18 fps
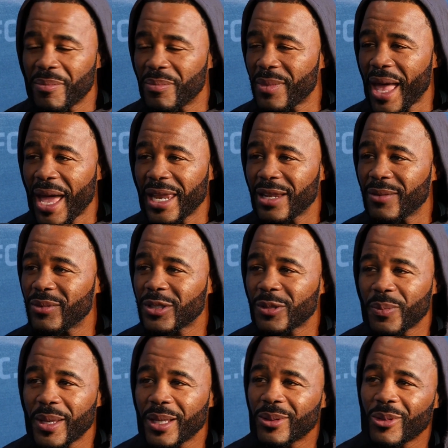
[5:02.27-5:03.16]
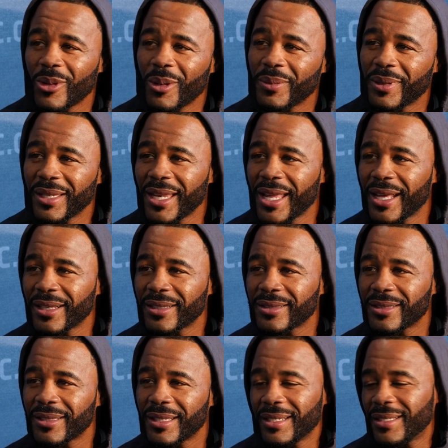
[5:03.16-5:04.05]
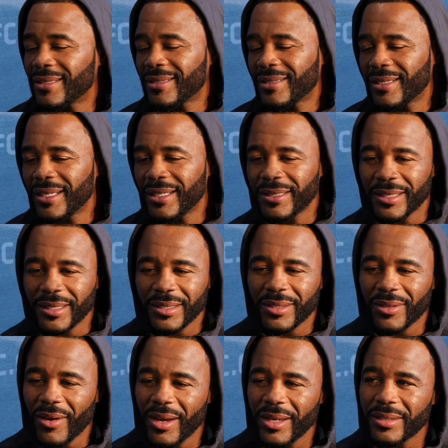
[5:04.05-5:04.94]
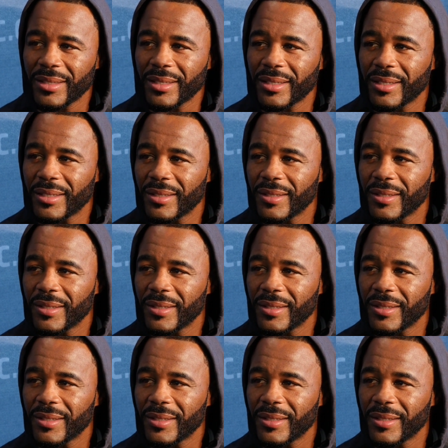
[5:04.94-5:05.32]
not even speak to him the next. And it's just crazy.